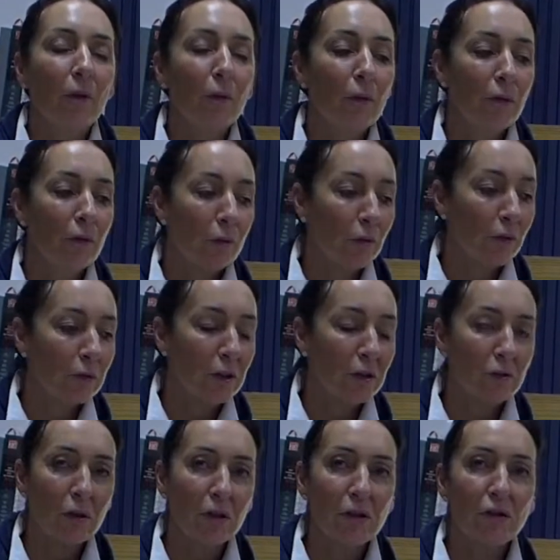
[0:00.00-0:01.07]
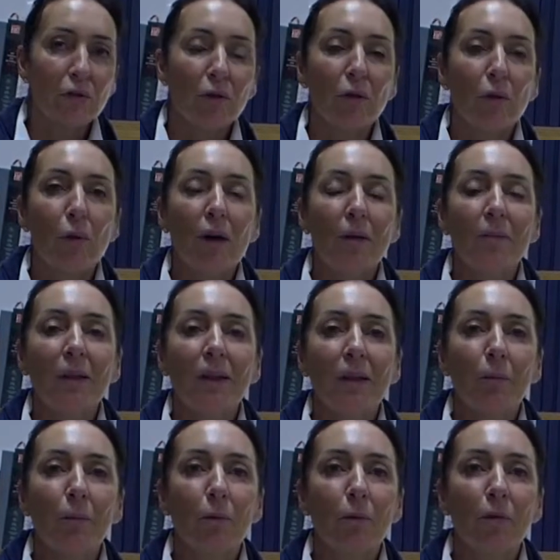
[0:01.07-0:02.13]
with a very traditional
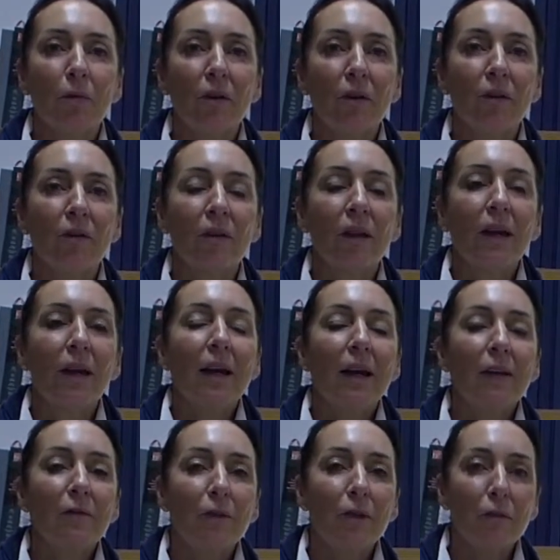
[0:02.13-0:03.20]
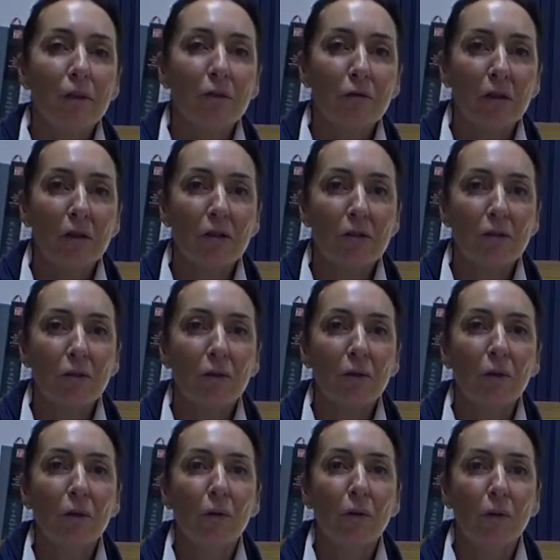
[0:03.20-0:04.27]
winemaking process and very
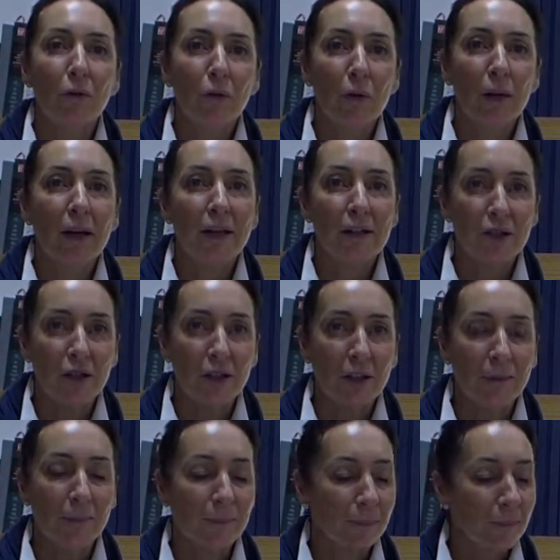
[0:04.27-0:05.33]
traditional also aging.